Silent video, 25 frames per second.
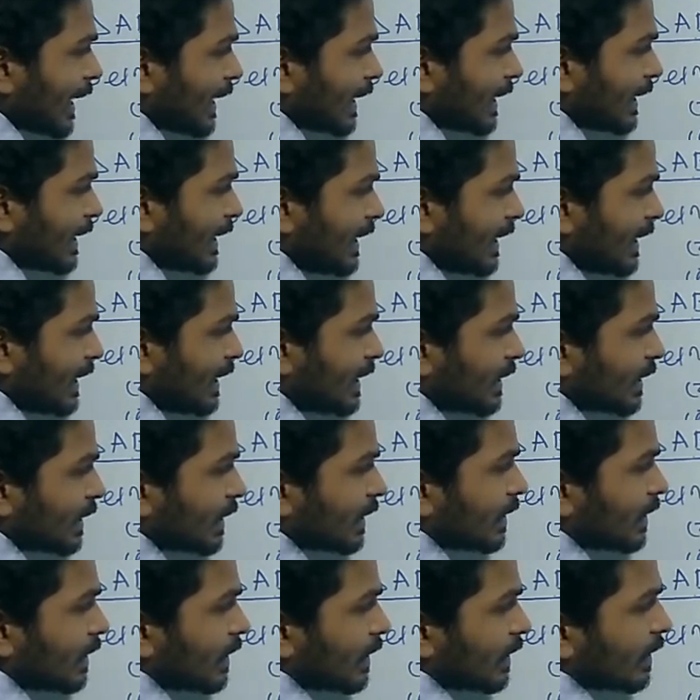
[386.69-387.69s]
AD,
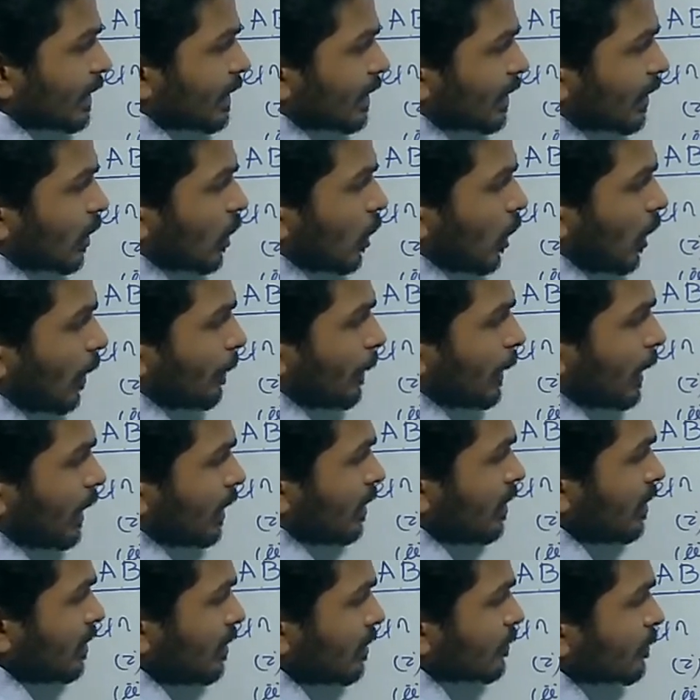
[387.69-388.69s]
common